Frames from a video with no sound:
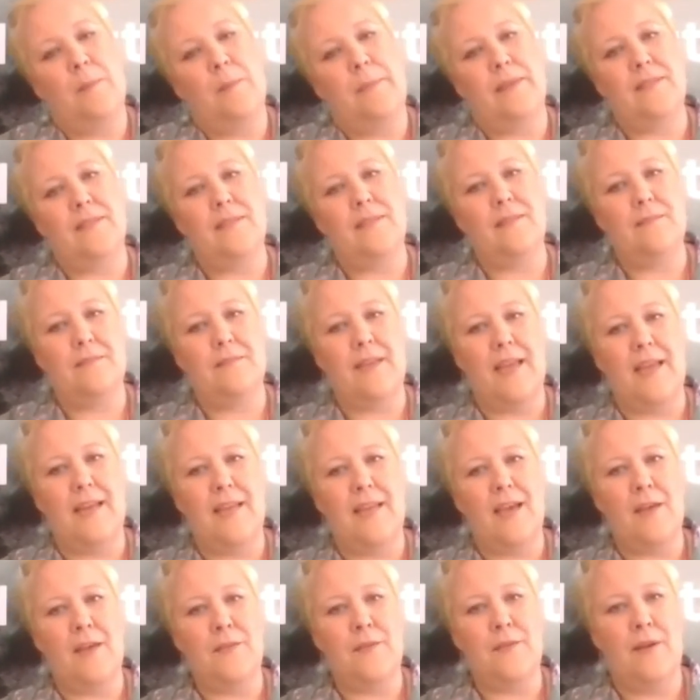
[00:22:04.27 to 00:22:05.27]
But any
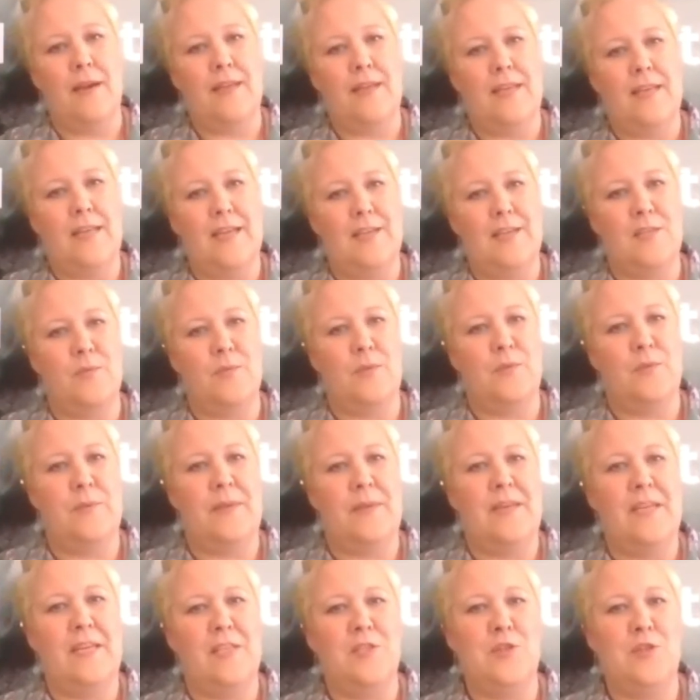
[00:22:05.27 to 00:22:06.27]
other ideas what we
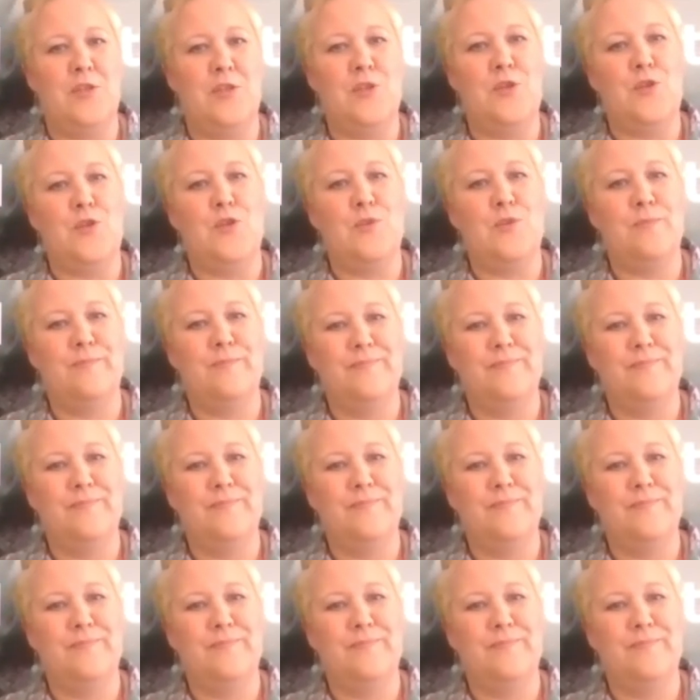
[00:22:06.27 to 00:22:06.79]
need to do?